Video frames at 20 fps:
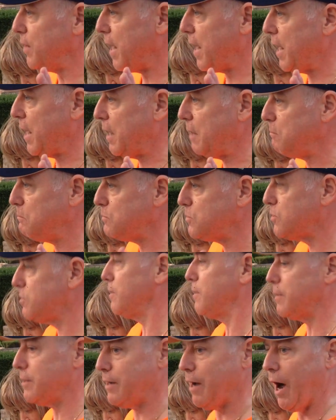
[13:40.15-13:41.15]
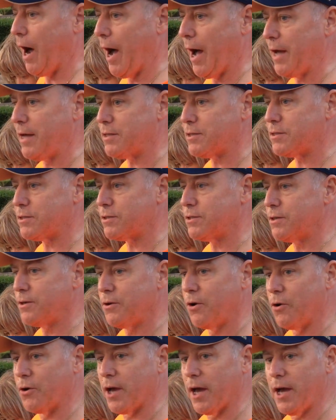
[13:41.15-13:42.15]
names, guys.
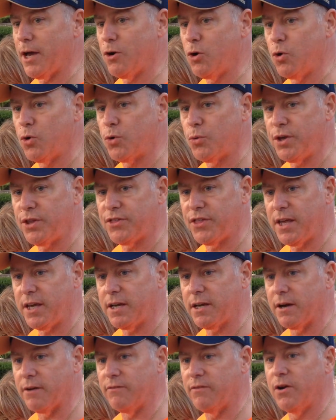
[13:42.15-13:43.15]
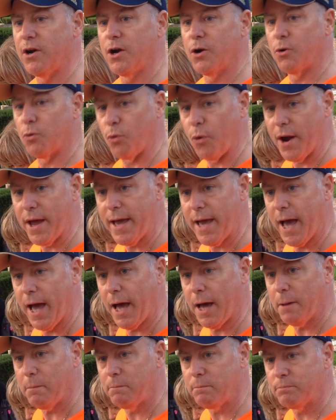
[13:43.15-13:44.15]
Okay, who do we think of?
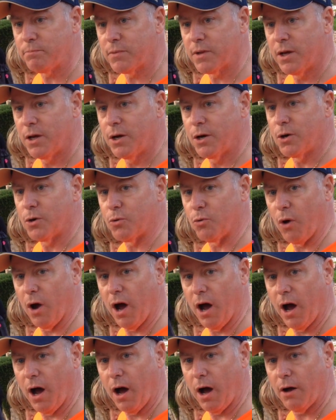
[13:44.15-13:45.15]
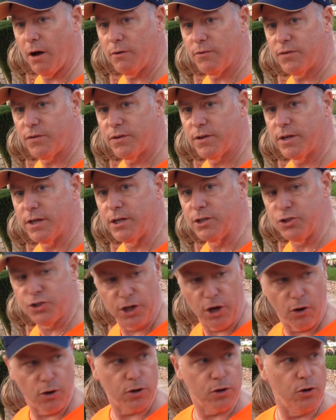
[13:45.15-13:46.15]
Rahab, Rahav in
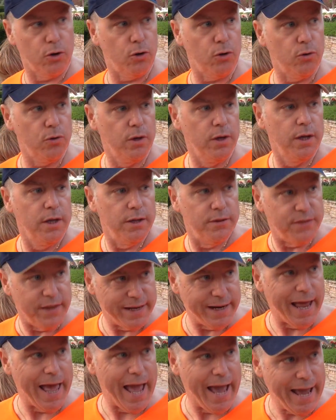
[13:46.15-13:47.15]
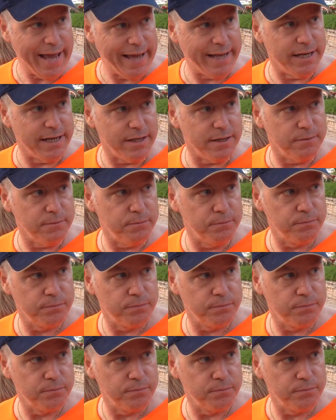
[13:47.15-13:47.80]
Jericho that aided.